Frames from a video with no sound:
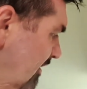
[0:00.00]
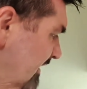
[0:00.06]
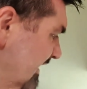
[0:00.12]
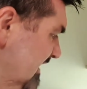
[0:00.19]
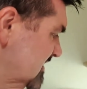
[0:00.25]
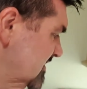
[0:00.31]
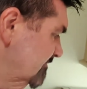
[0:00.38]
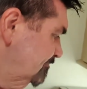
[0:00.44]

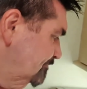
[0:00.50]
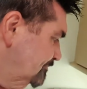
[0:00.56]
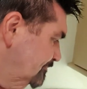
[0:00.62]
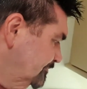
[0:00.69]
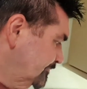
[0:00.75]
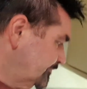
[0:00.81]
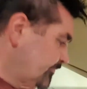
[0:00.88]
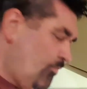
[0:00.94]
yes.
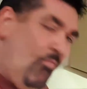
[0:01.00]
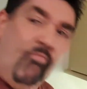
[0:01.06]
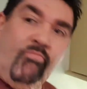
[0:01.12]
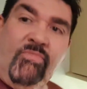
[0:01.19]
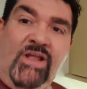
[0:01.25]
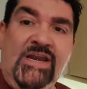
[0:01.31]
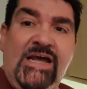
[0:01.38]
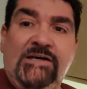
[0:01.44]

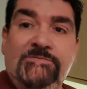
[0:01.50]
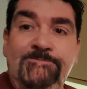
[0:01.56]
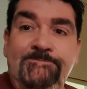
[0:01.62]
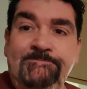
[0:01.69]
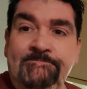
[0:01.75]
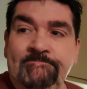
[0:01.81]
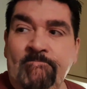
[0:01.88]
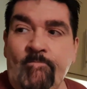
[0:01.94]
Now,
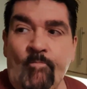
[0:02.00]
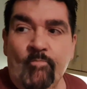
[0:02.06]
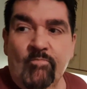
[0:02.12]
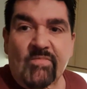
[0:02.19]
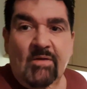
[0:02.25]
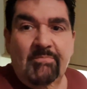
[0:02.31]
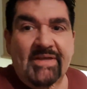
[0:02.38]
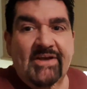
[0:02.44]

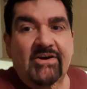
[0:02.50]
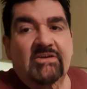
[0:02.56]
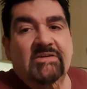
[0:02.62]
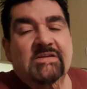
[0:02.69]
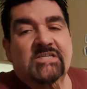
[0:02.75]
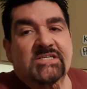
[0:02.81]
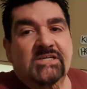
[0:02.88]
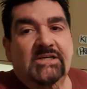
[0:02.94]

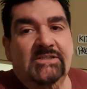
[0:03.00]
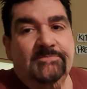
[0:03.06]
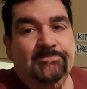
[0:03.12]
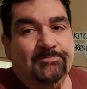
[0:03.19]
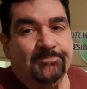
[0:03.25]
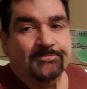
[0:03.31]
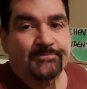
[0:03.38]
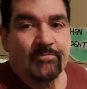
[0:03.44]
because
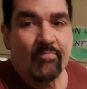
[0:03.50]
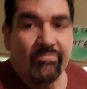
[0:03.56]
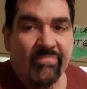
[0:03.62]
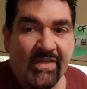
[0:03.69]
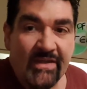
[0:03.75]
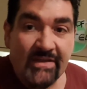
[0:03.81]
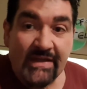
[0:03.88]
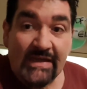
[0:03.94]

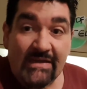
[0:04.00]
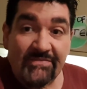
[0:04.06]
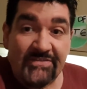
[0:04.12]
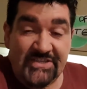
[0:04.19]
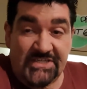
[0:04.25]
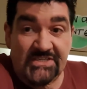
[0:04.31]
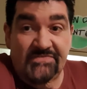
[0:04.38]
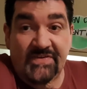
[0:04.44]

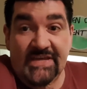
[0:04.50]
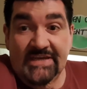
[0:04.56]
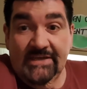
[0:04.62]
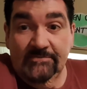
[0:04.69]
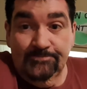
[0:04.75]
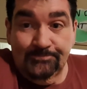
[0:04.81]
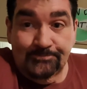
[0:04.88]
this is vegan,